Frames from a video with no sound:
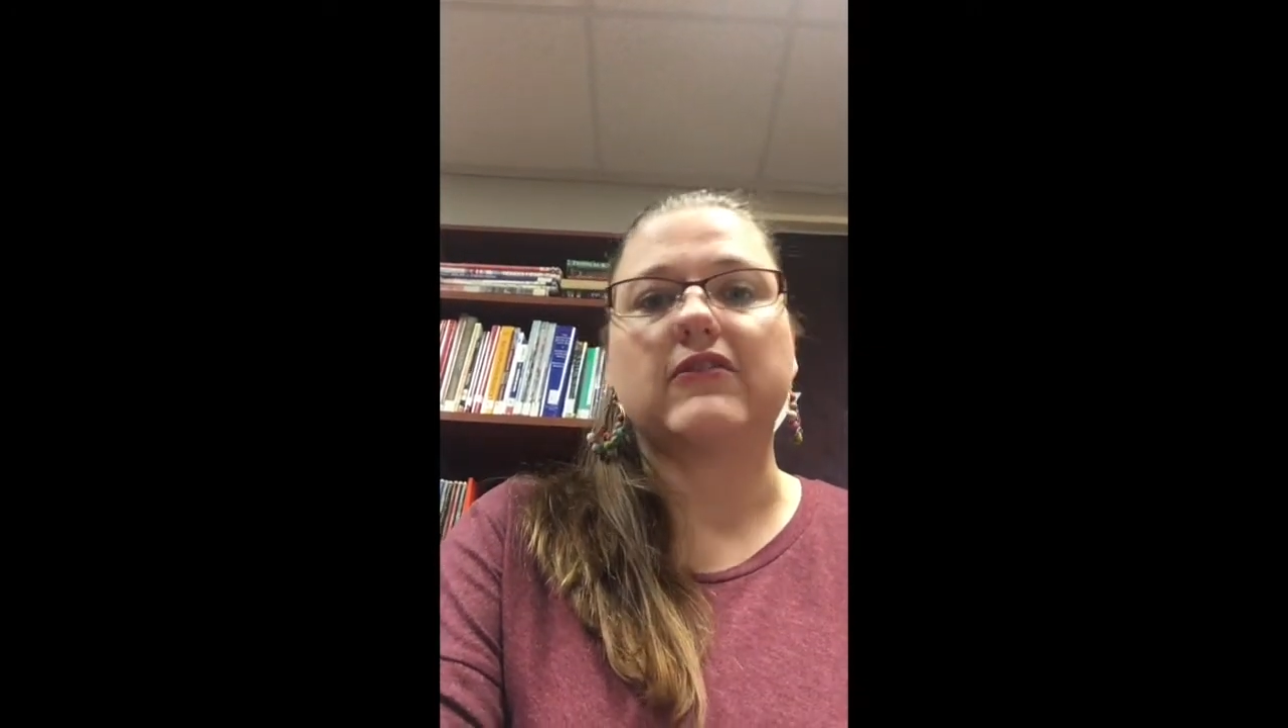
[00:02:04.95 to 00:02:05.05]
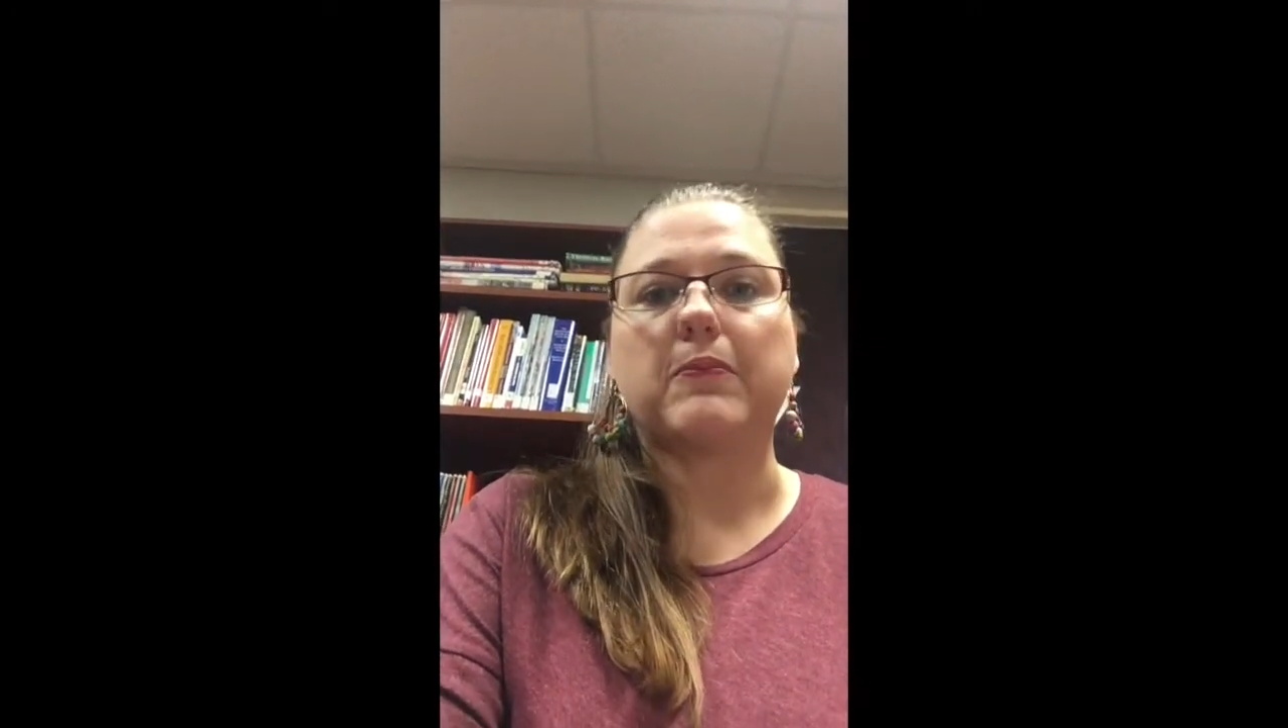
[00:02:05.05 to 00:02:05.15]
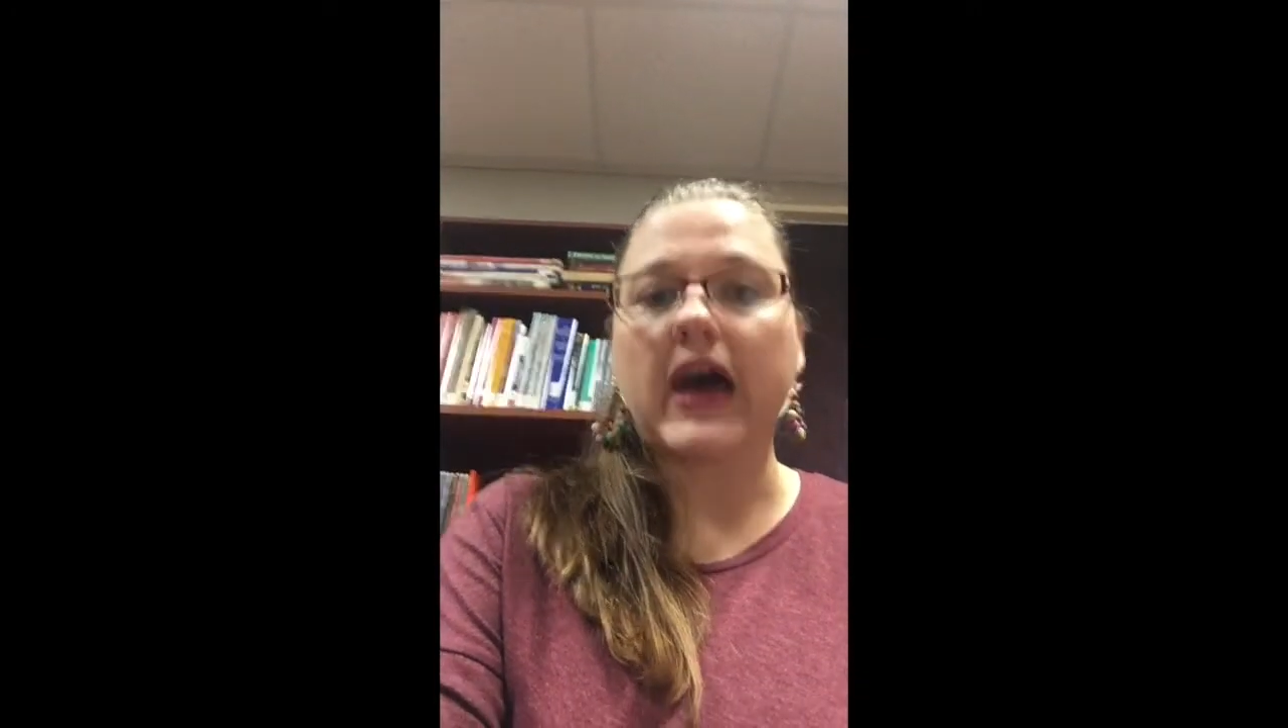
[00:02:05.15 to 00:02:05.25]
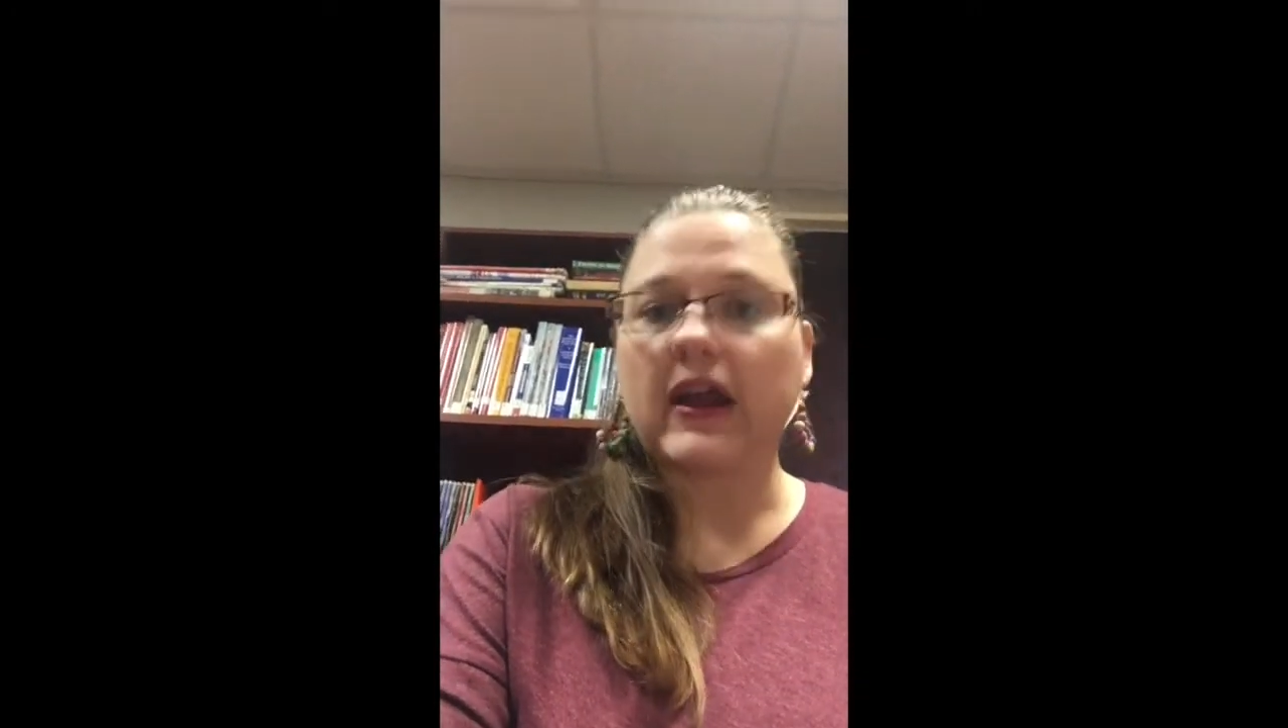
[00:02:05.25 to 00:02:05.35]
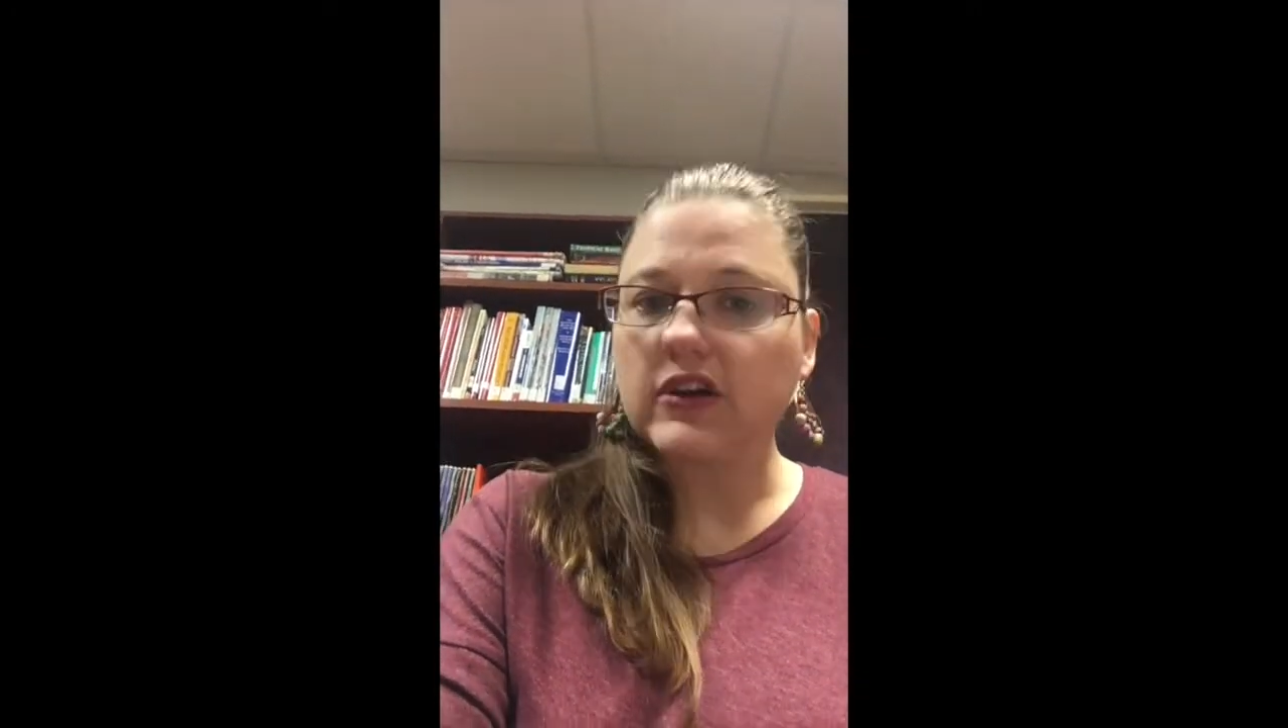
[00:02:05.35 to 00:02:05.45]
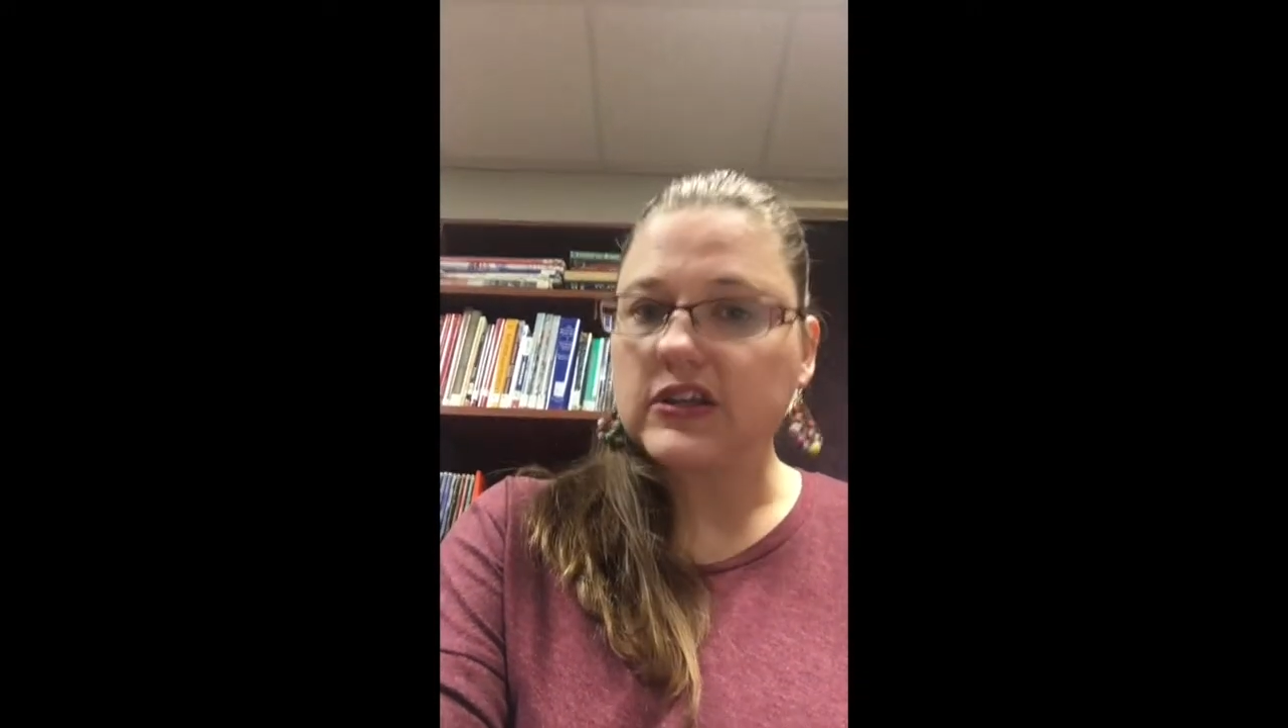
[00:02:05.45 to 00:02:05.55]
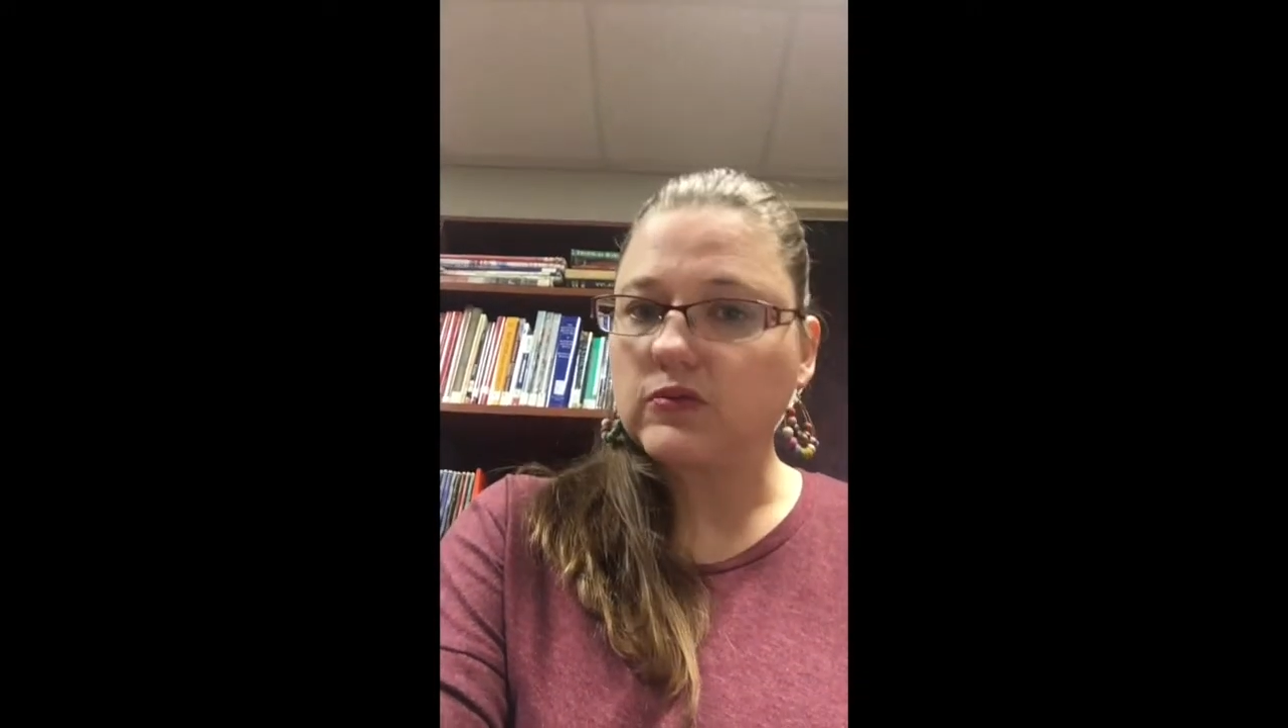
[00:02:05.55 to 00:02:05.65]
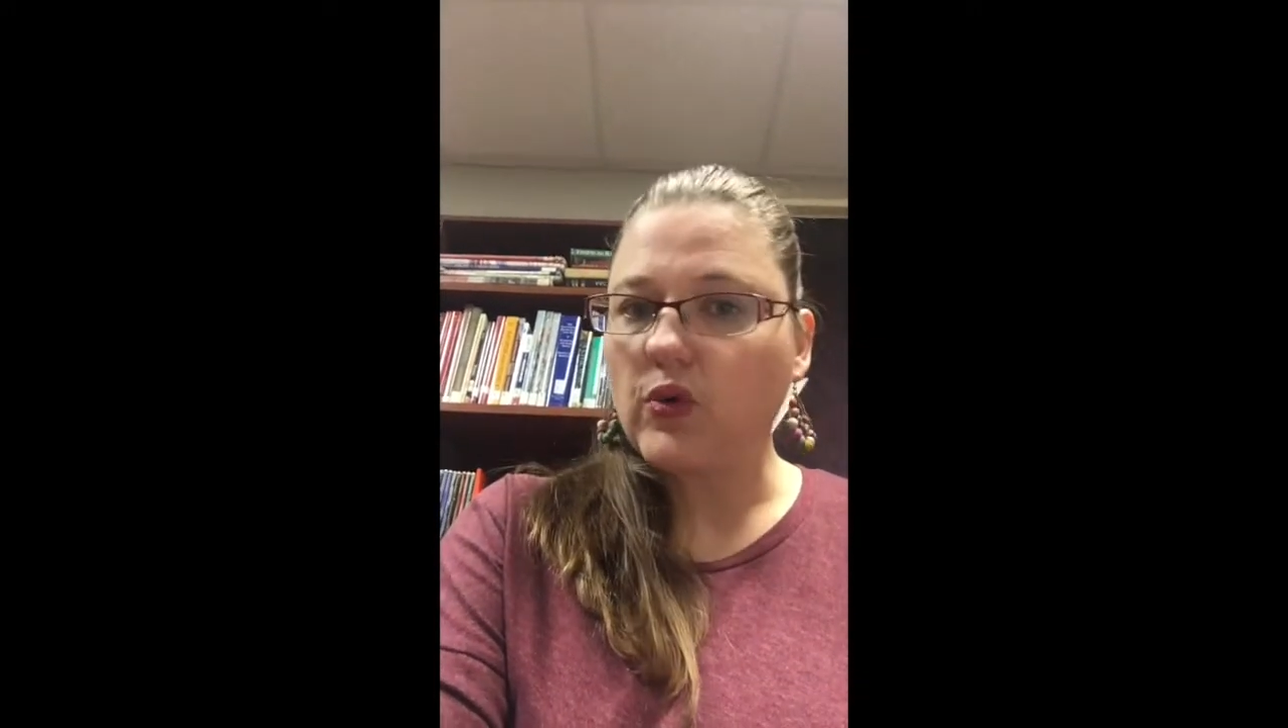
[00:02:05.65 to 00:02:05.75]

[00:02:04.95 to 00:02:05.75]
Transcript: if the batteries